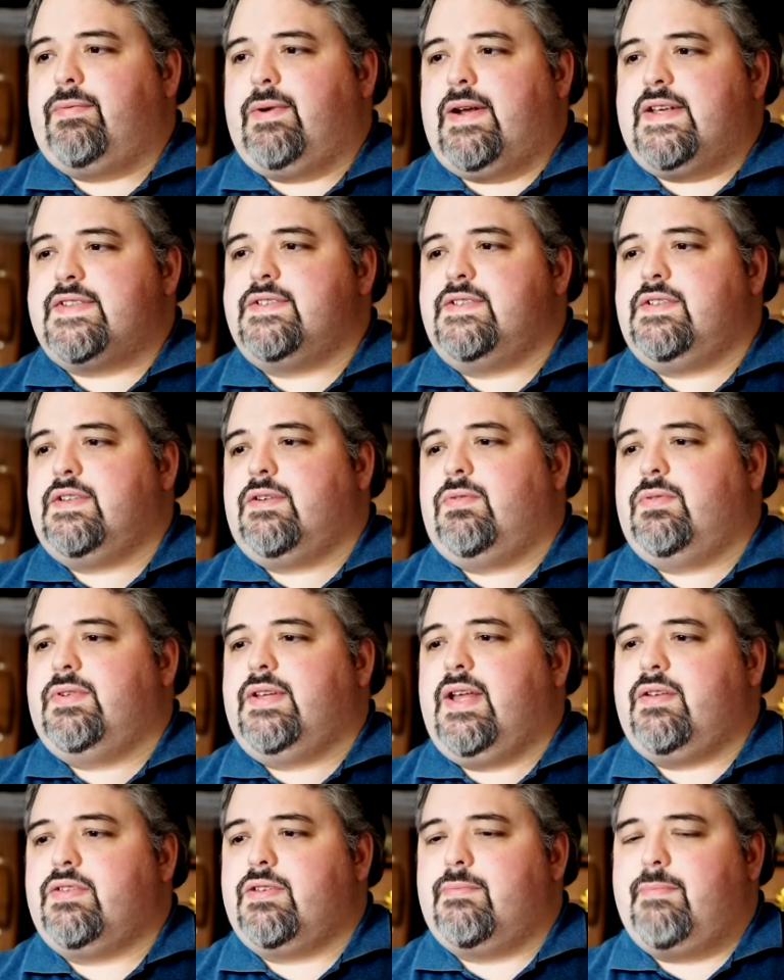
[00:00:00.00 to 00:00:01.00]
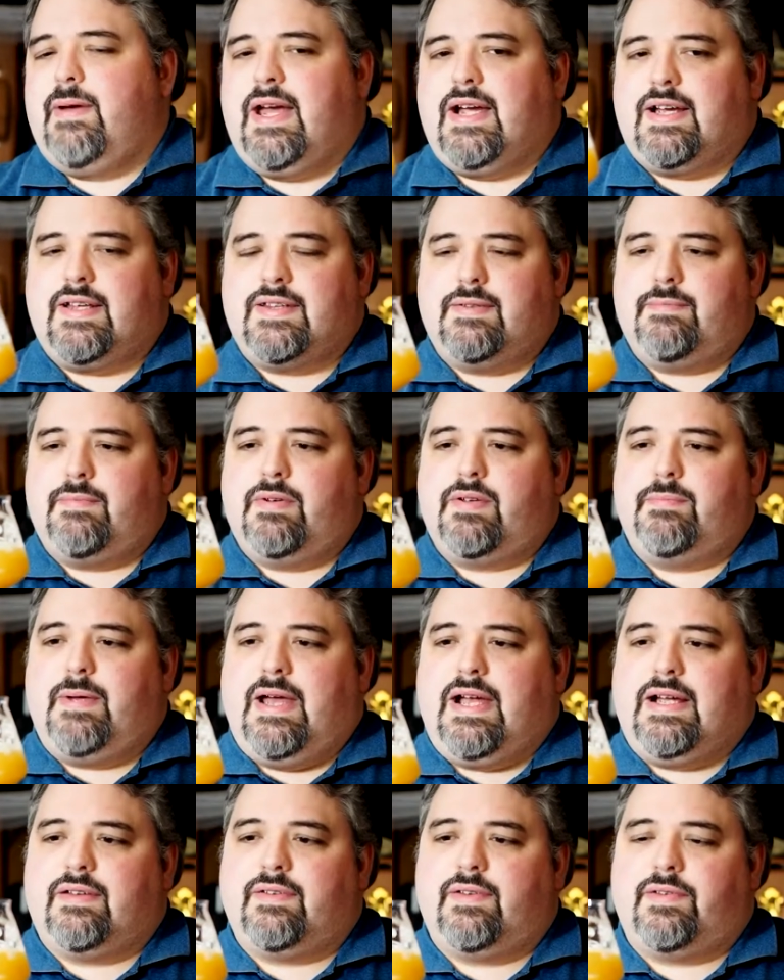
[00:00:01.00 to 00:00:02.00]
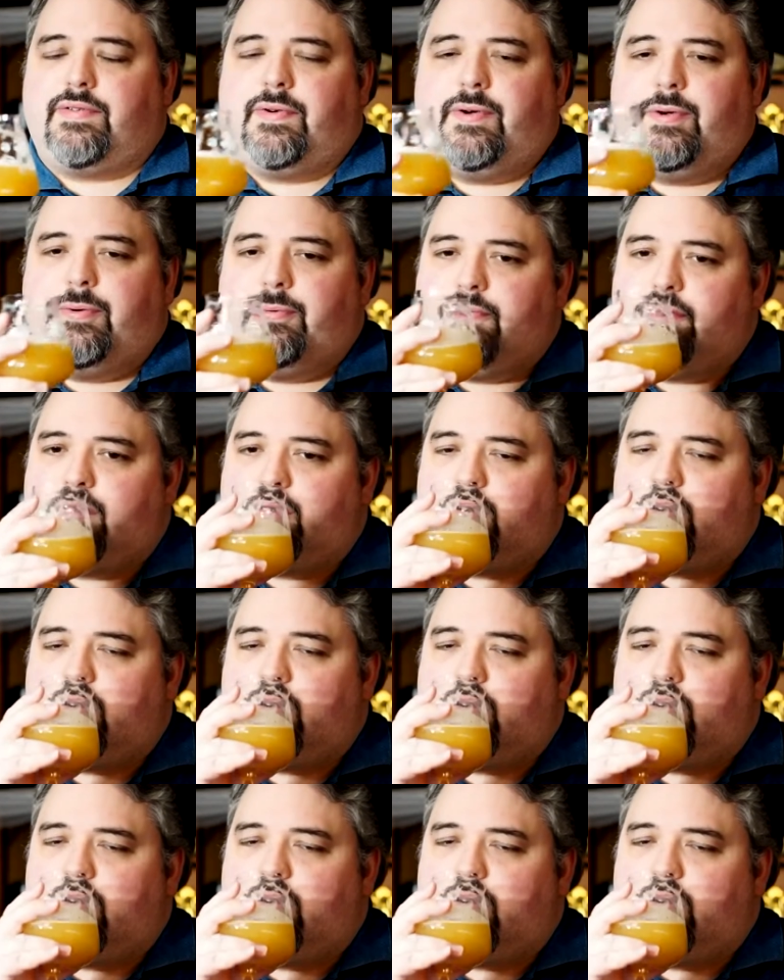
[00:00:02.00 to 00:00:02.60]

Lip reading: resin going down the back of the throat.